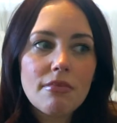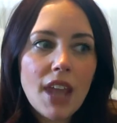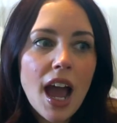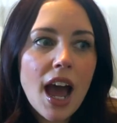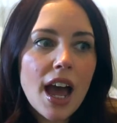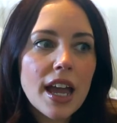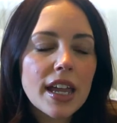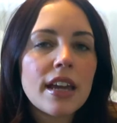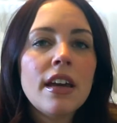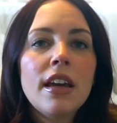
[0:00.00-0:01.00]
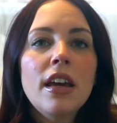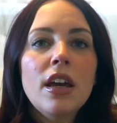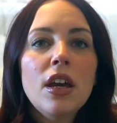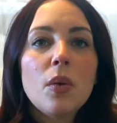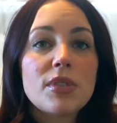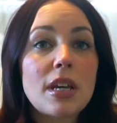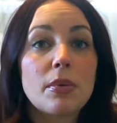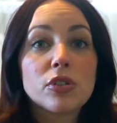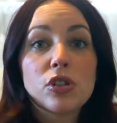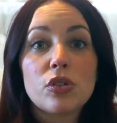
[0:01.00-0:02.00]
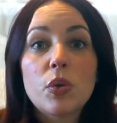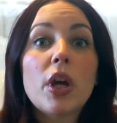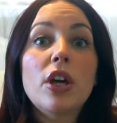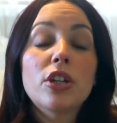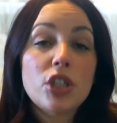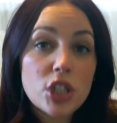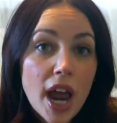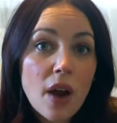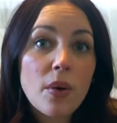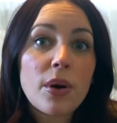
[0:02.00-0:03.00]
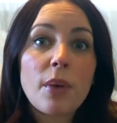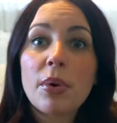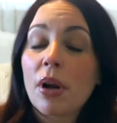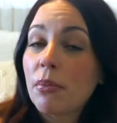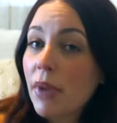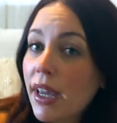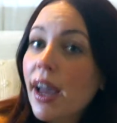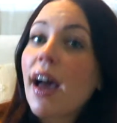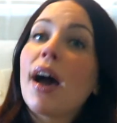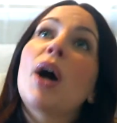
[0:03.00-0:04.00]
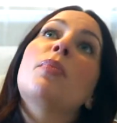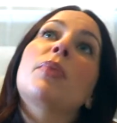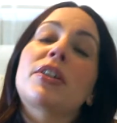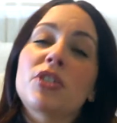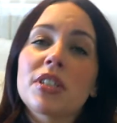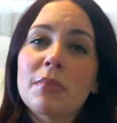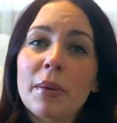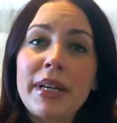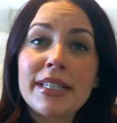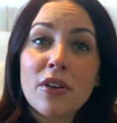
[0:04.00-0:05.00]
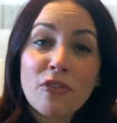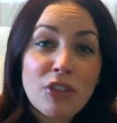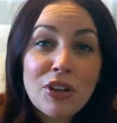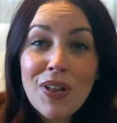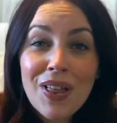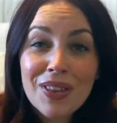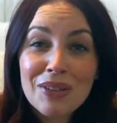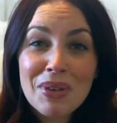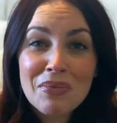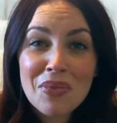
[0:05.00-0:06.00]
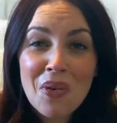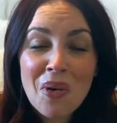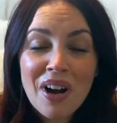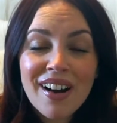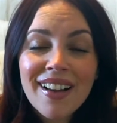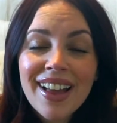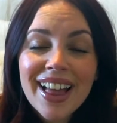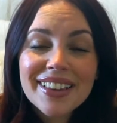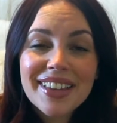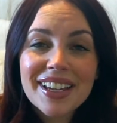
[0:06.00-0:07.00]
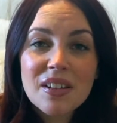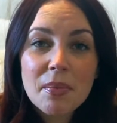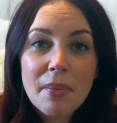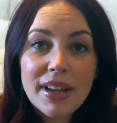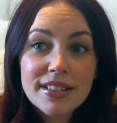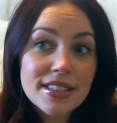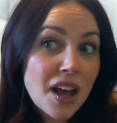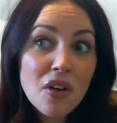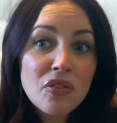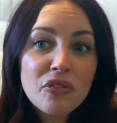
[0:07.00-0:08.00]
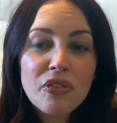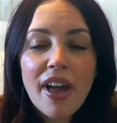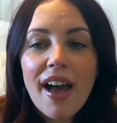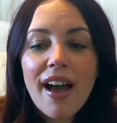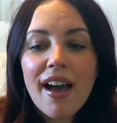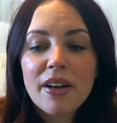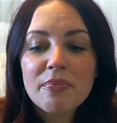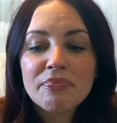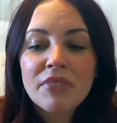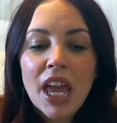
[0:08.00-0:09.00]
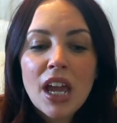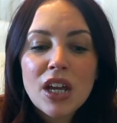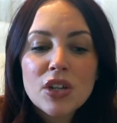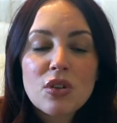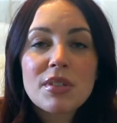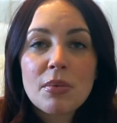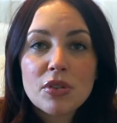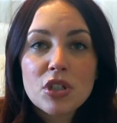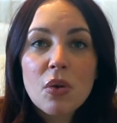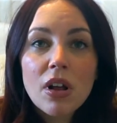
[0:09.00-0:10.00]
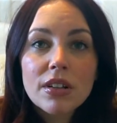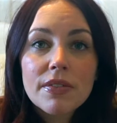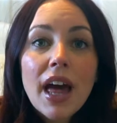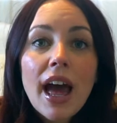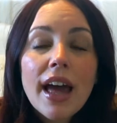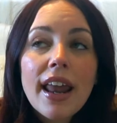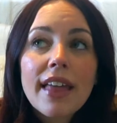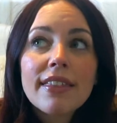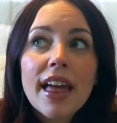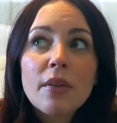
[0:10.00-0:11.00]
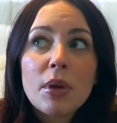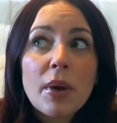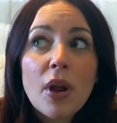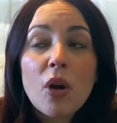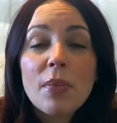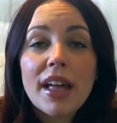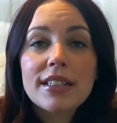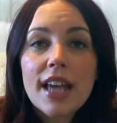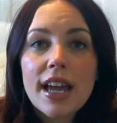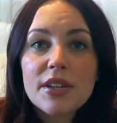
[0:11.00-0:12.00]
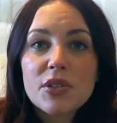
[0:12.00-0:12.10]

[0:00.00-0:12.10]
I was able to shower. I put on makeup, like just to make myself feel a little bit more like myself. So I was able to do all of that, and then we went home that day.